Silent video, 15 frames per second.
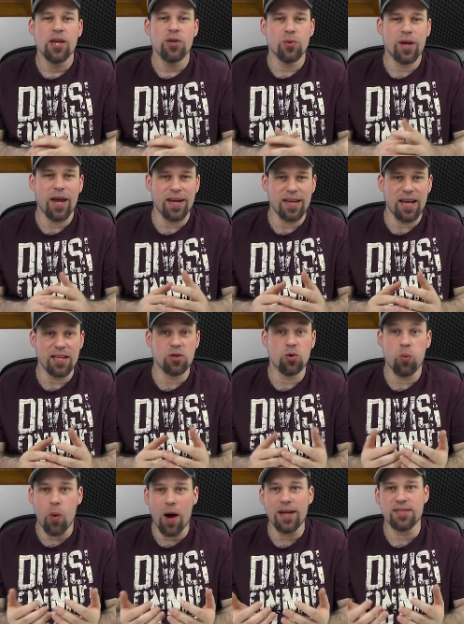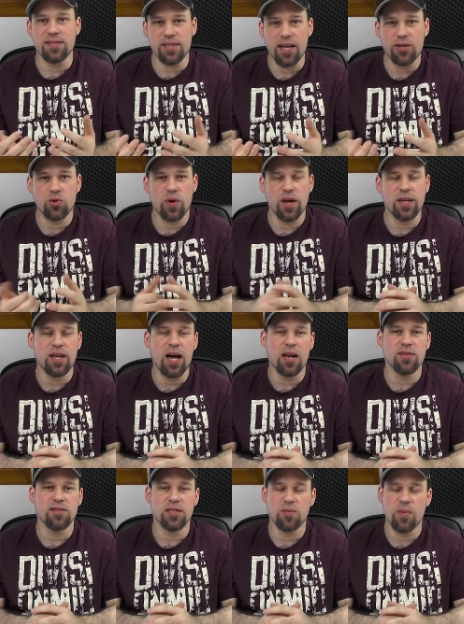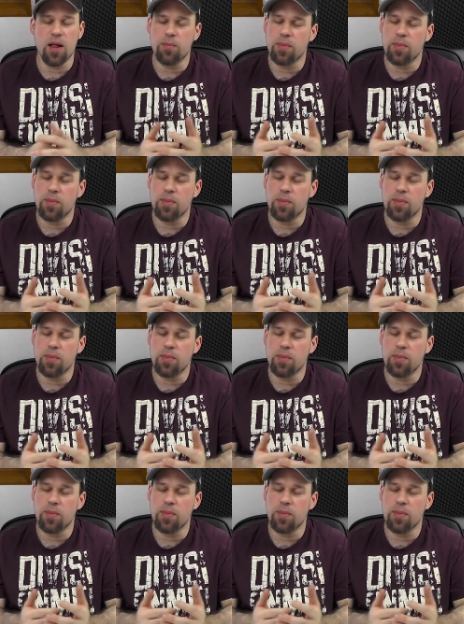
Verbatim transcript: you can get quite saturated colors as well,